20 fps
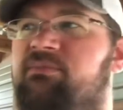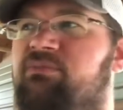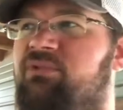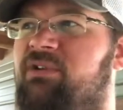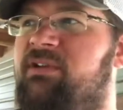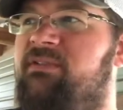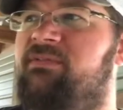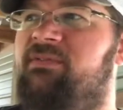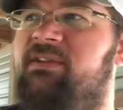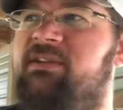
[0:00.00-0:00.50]

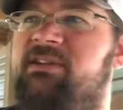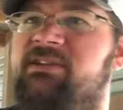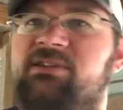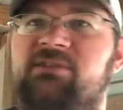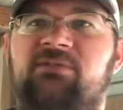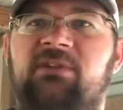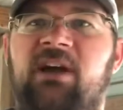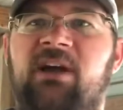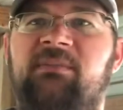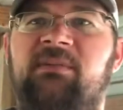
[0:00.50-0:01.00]
briefly
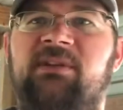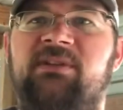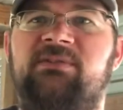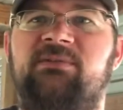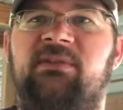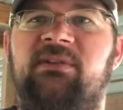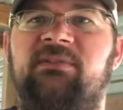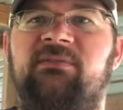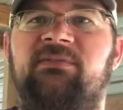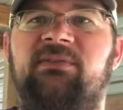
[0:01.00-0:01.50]
describe each
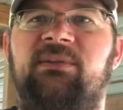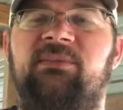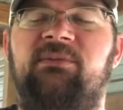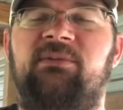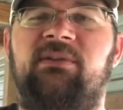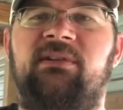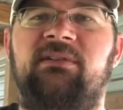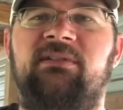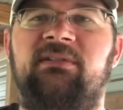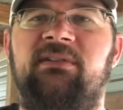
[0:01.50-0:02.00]
one in
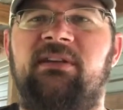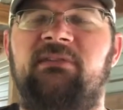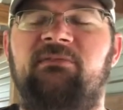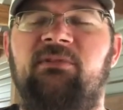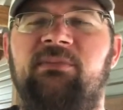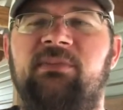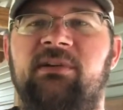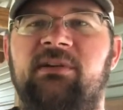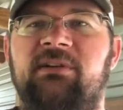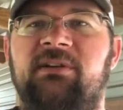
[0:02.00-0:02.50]
FlipGrid, and we'll
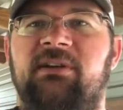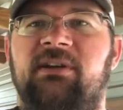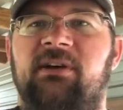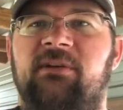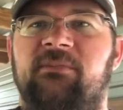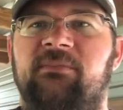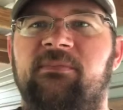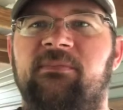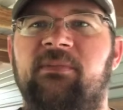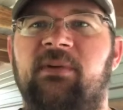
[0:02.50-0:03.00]
be good to
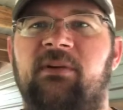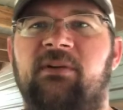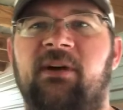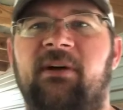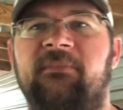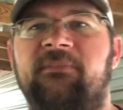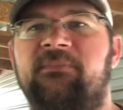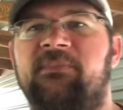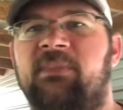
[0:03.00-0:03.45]
go. All right.